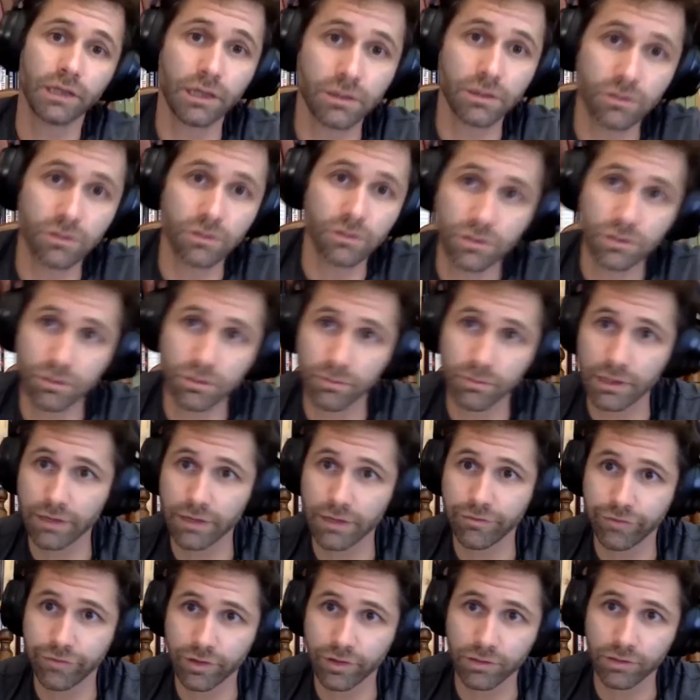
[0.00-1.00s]
It used to be,
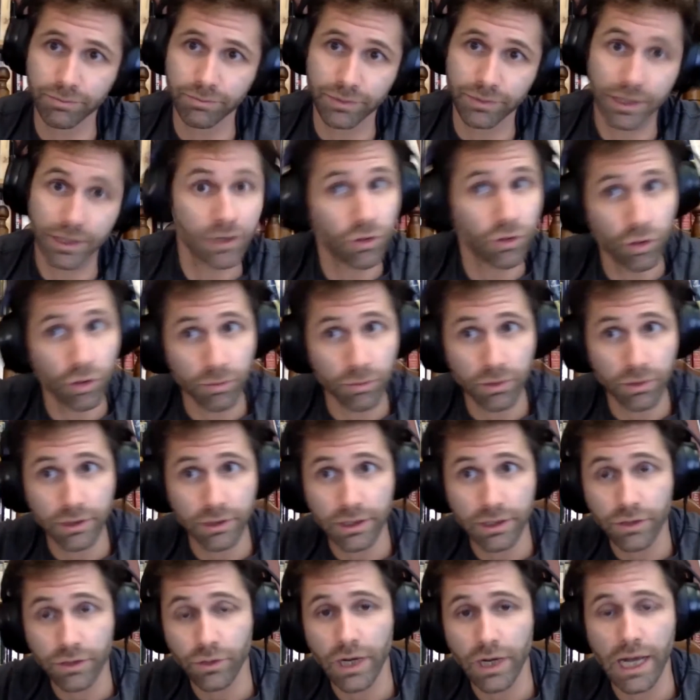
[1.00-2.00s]
I feel, pretty normal
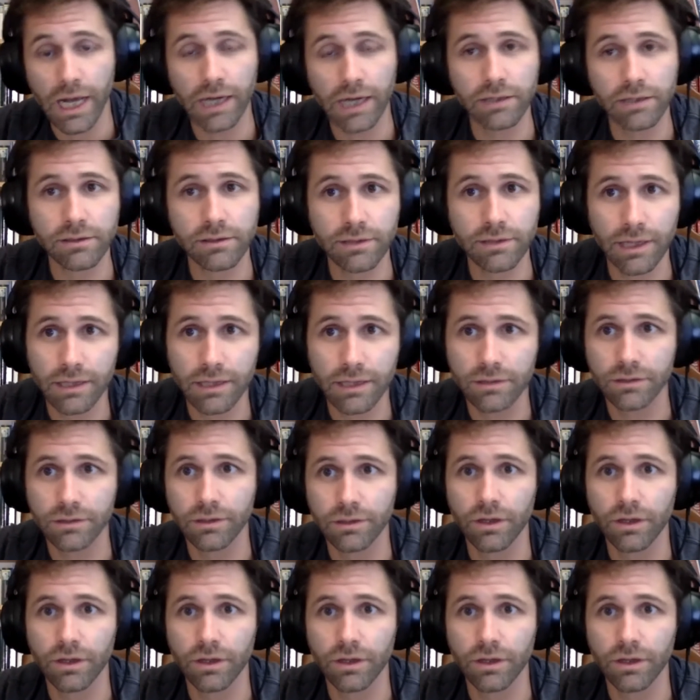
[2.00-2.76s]
in the United States.